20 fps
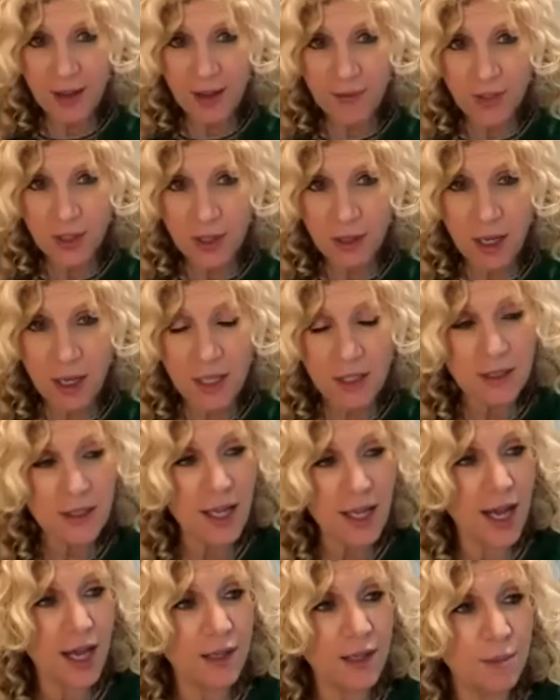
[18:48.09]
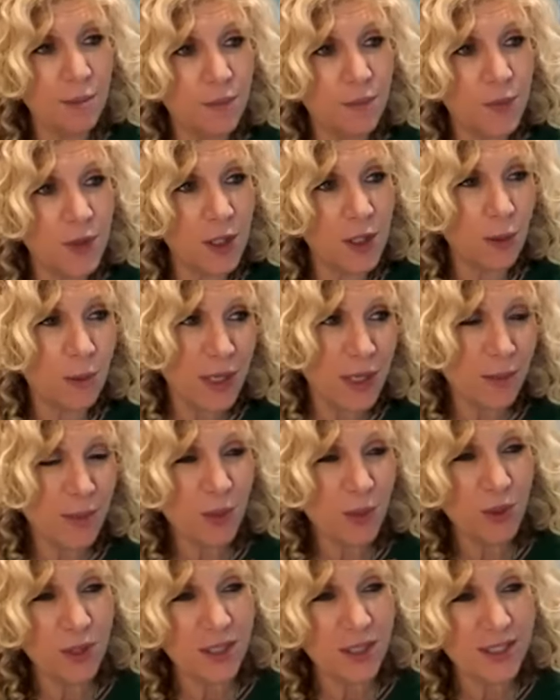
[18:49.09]
haven't lost that. You know,
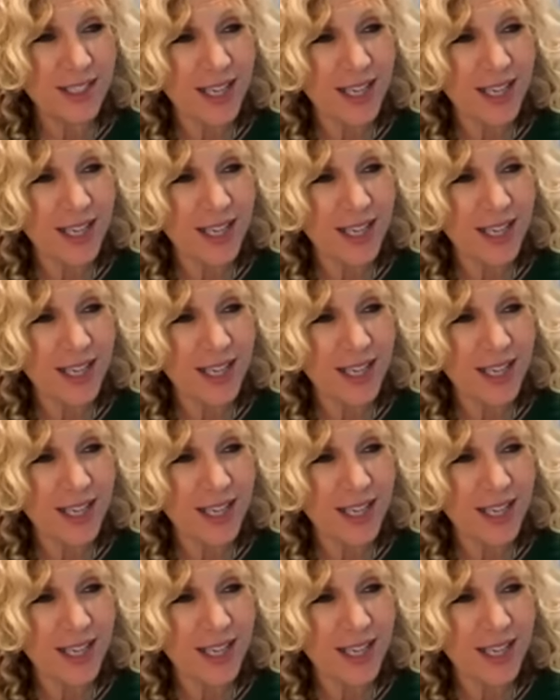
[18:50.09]
maybe we're